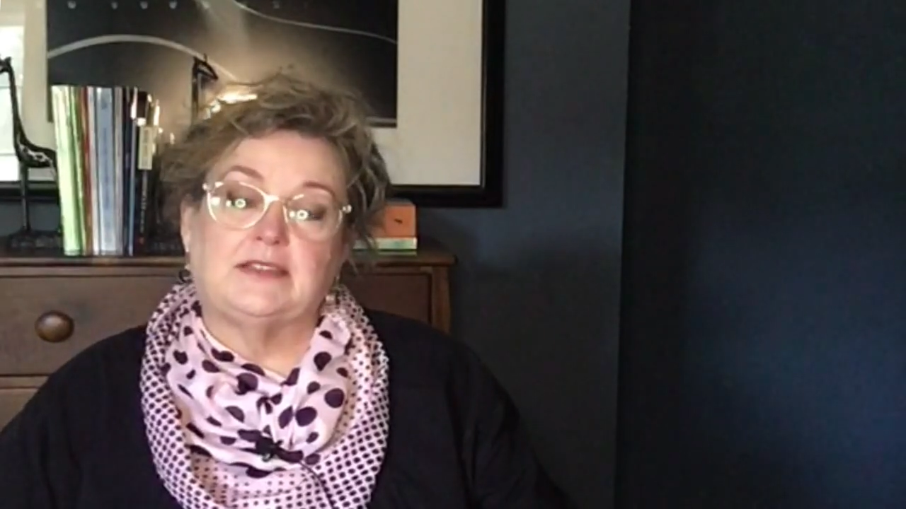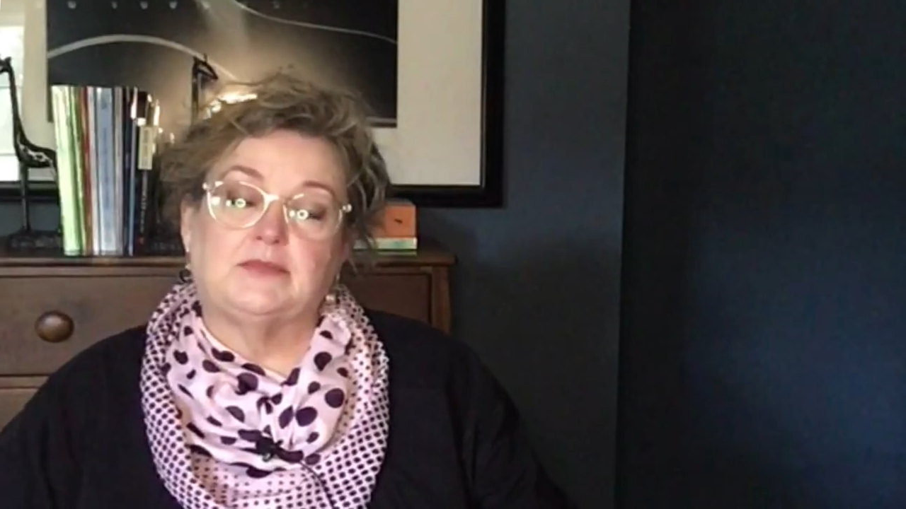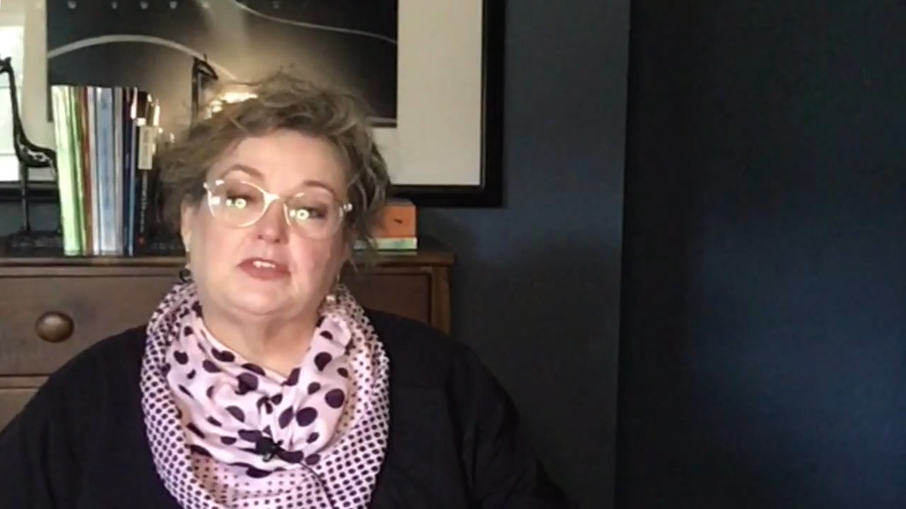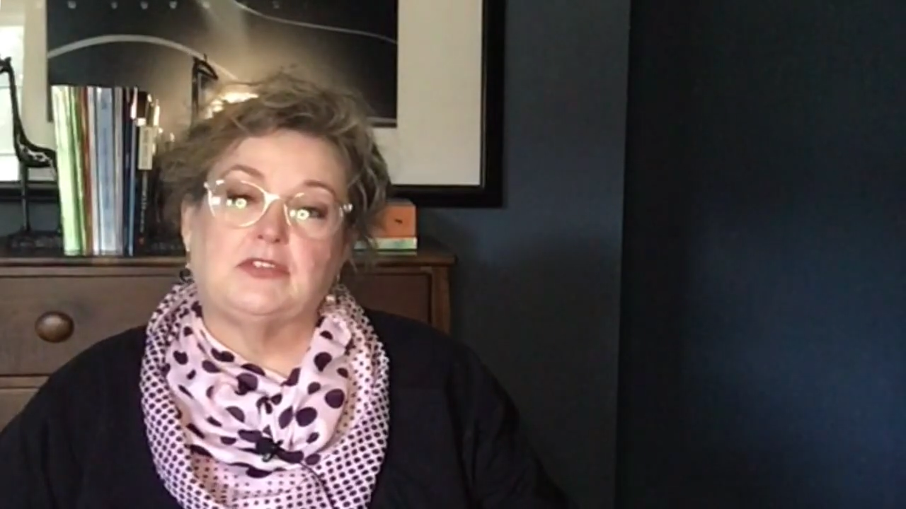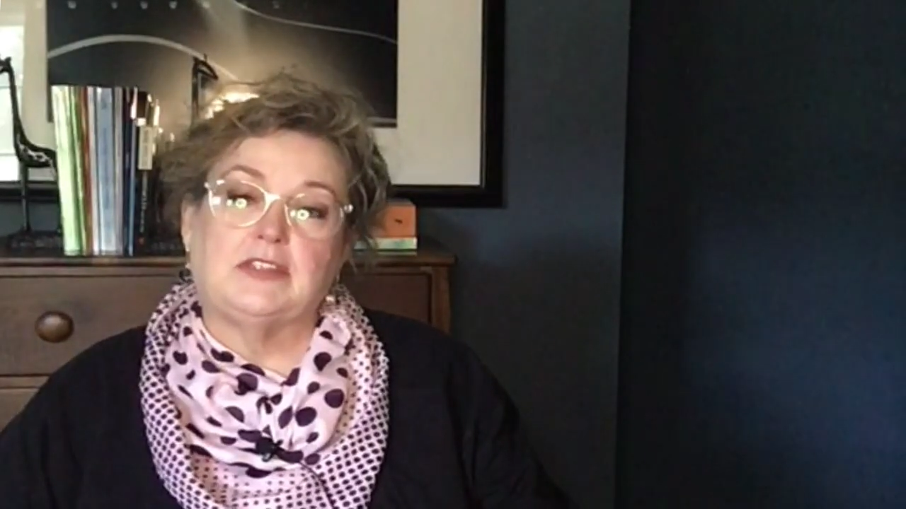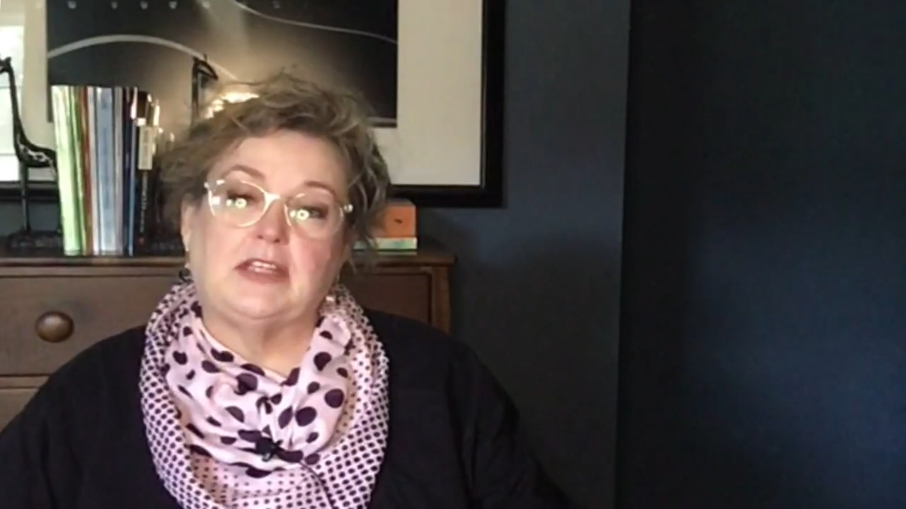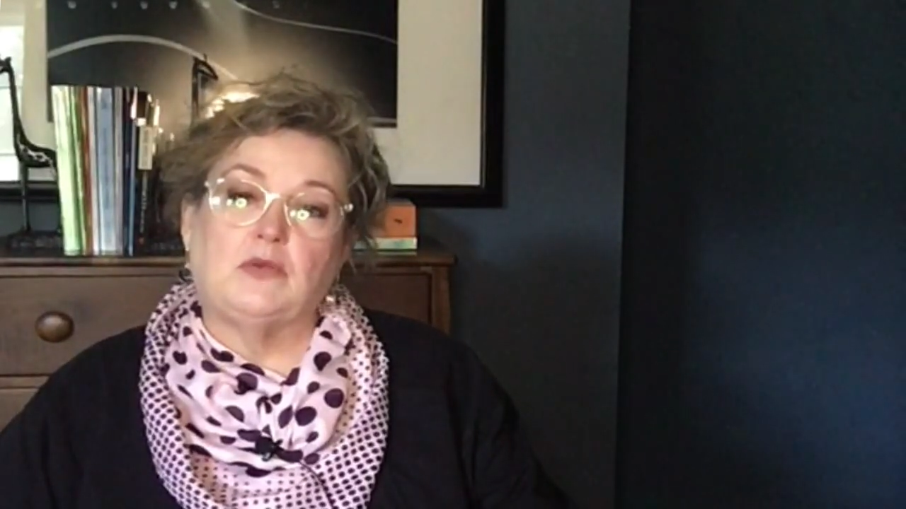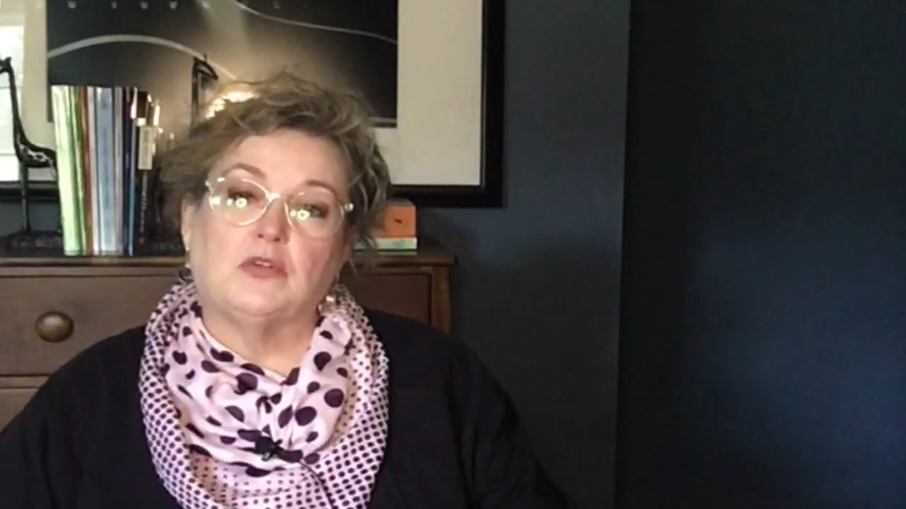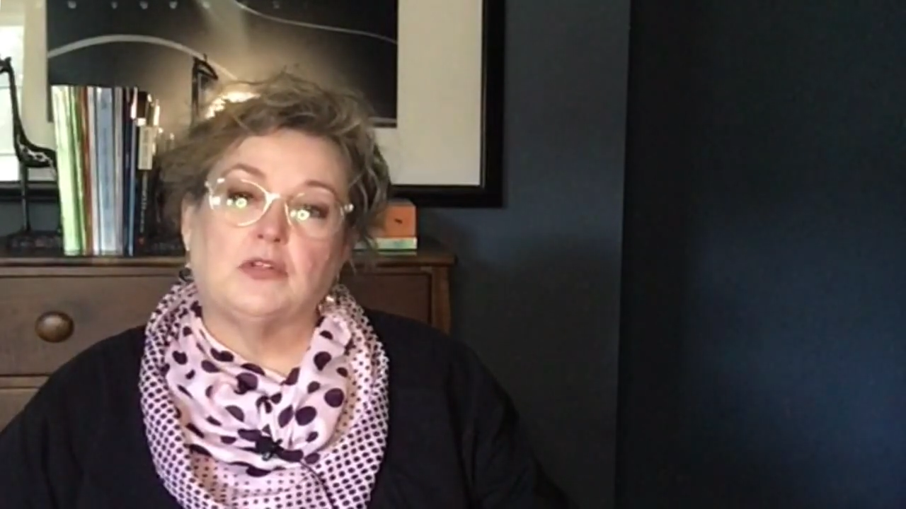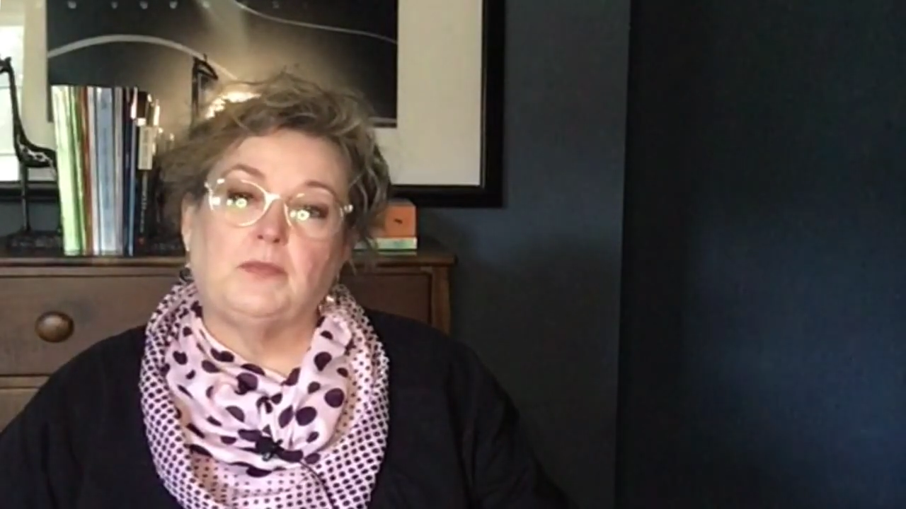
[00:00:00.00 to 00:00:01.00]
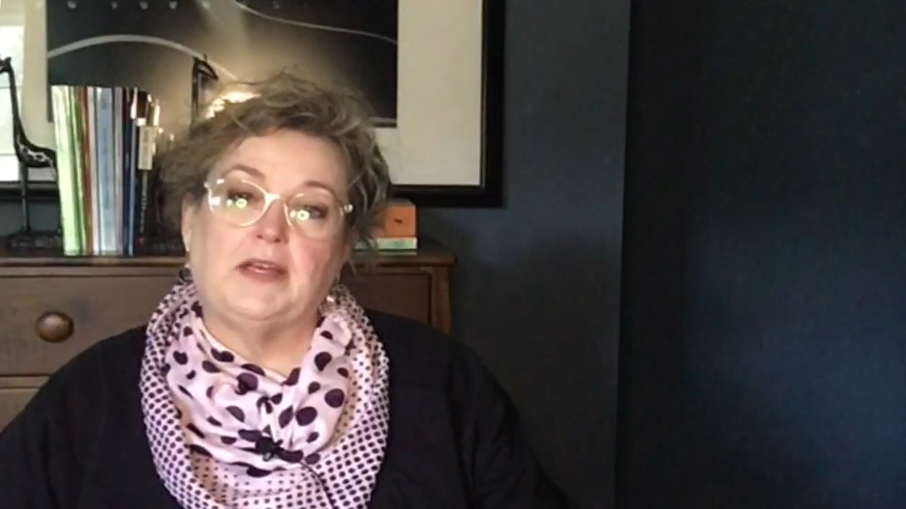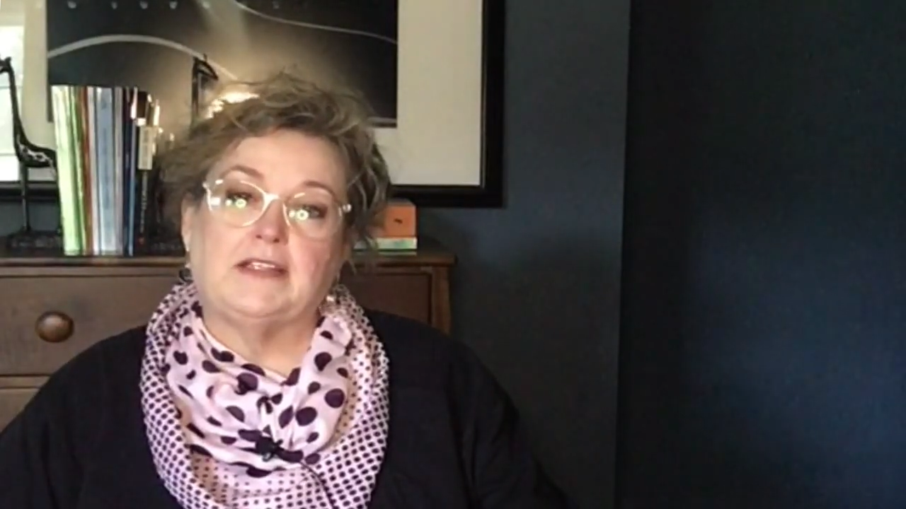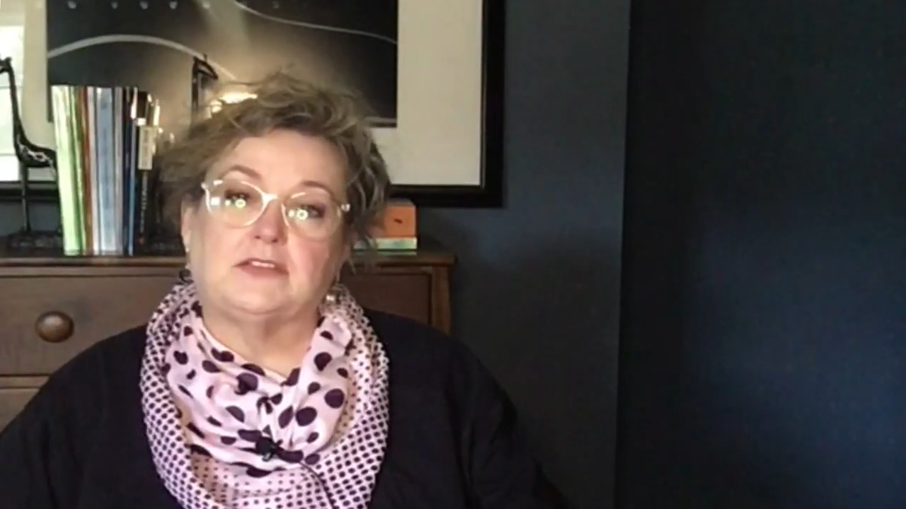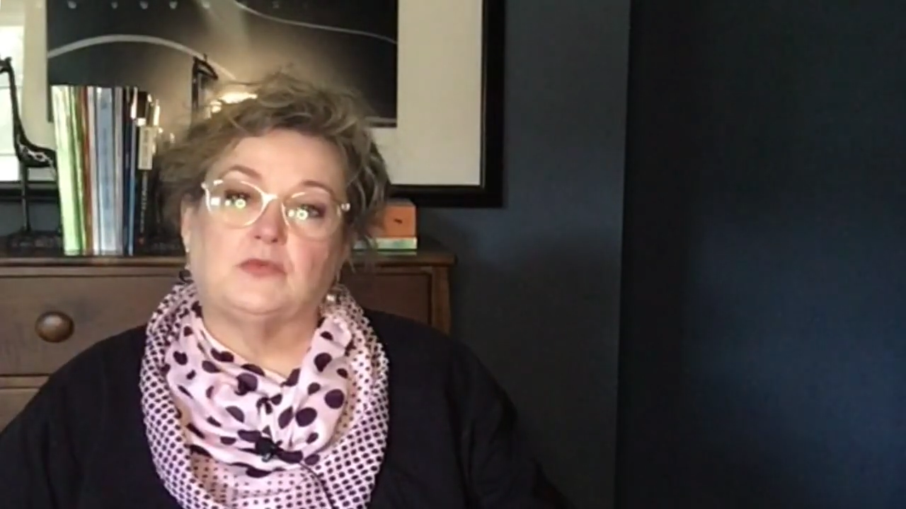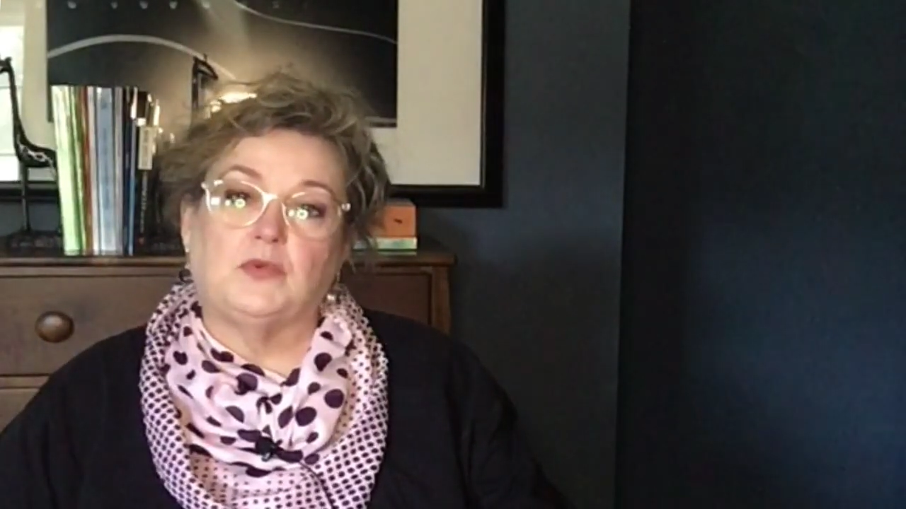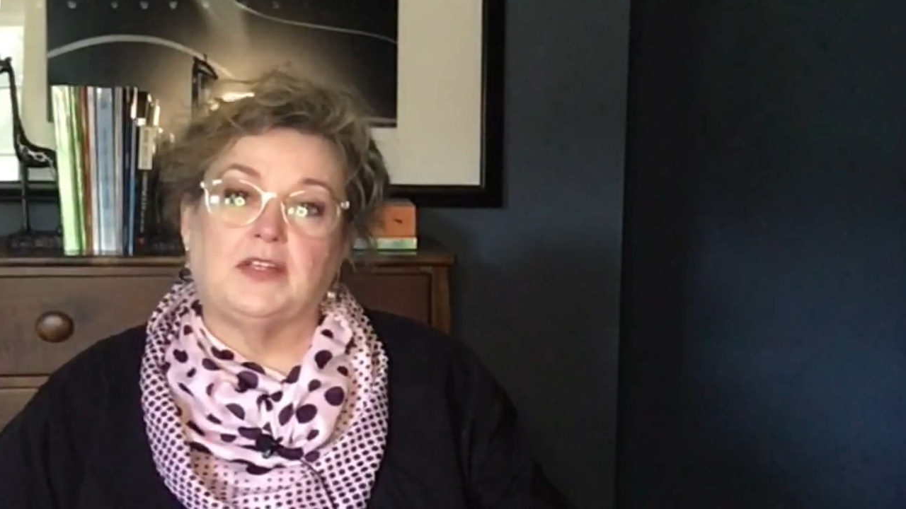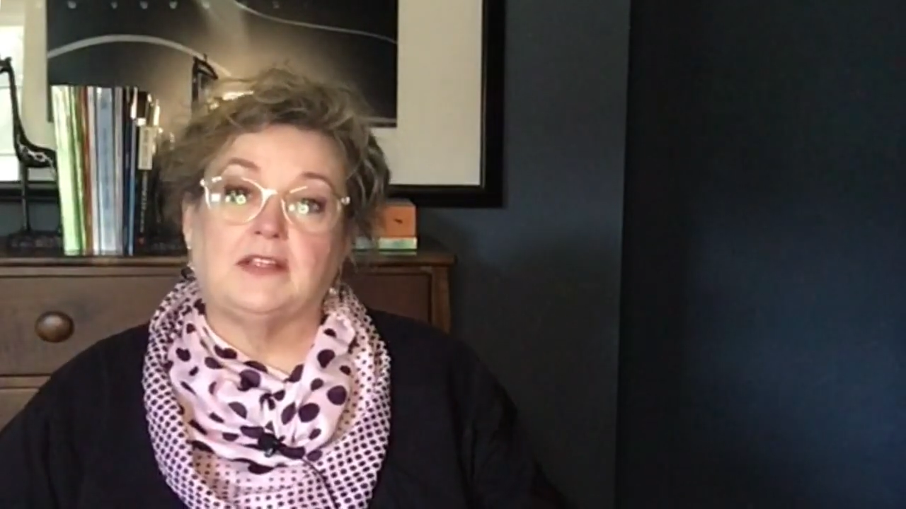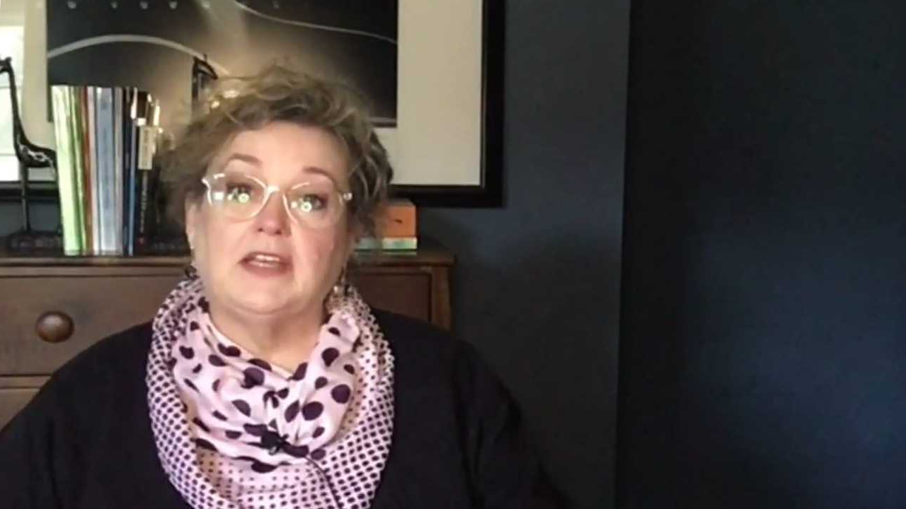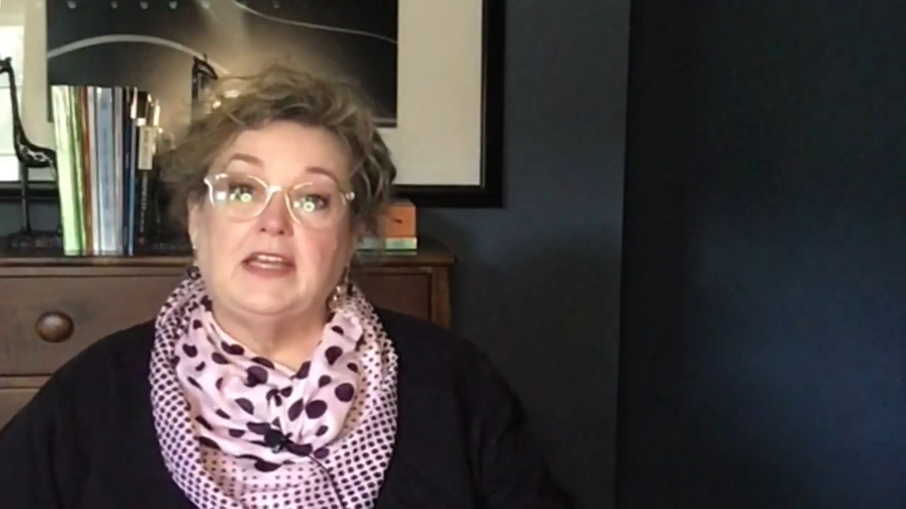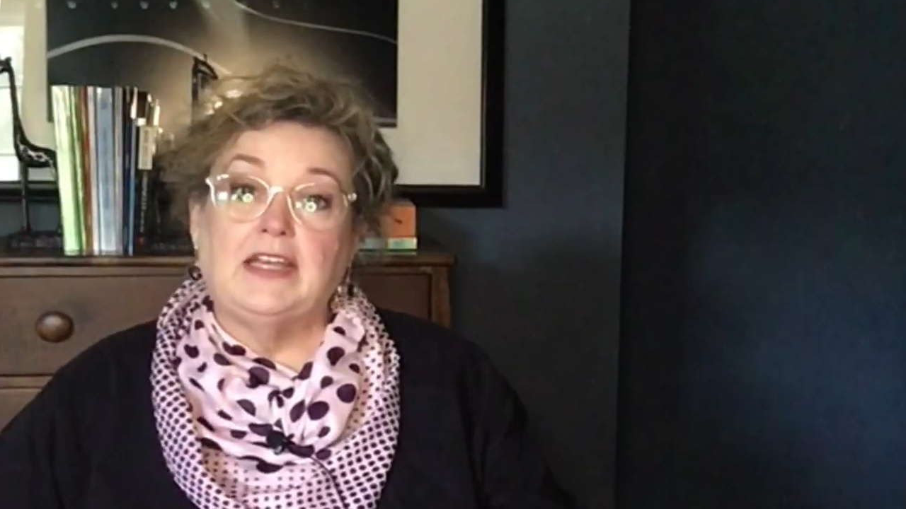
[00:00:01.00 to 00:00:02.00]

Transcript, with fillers: them so that they work best with